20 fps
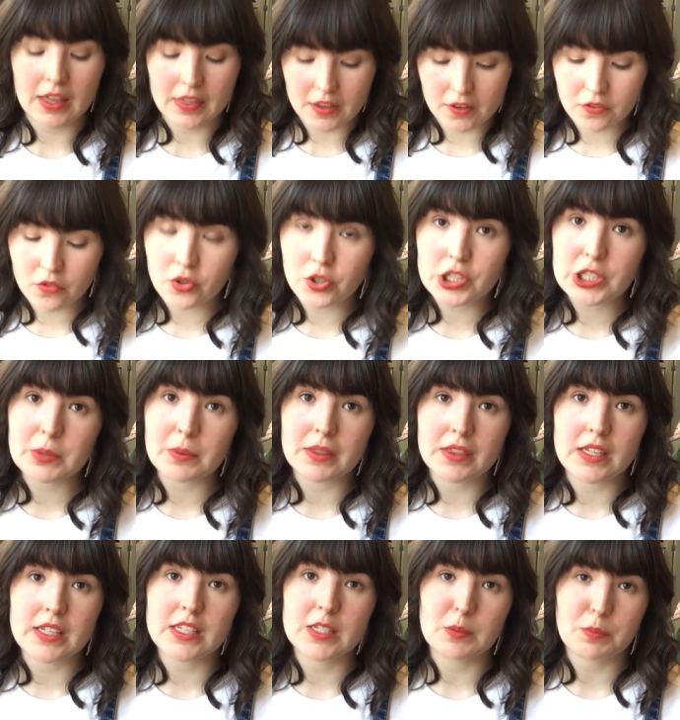And then of course
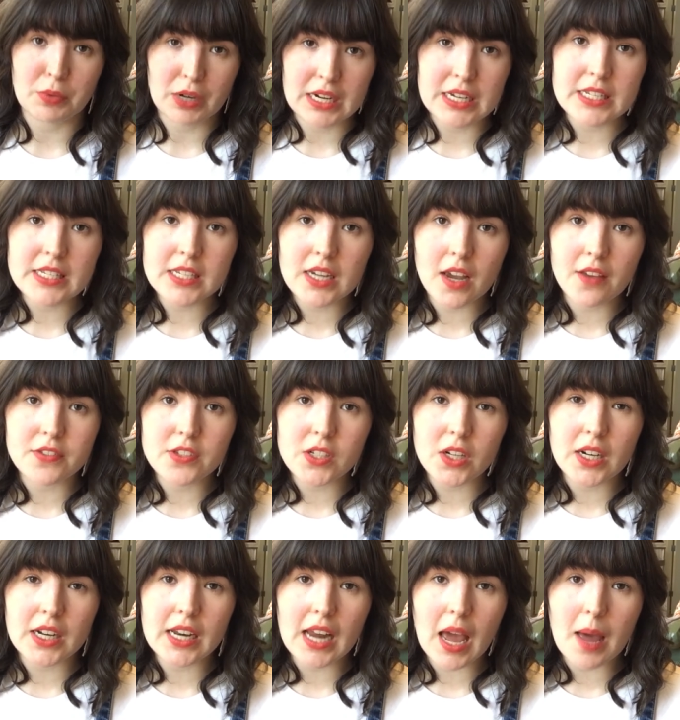when this spray stuff
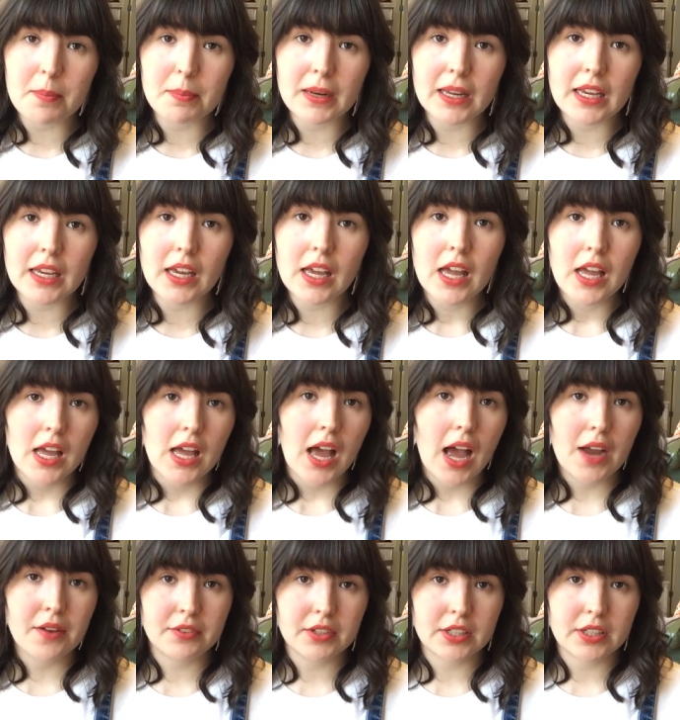started happening, I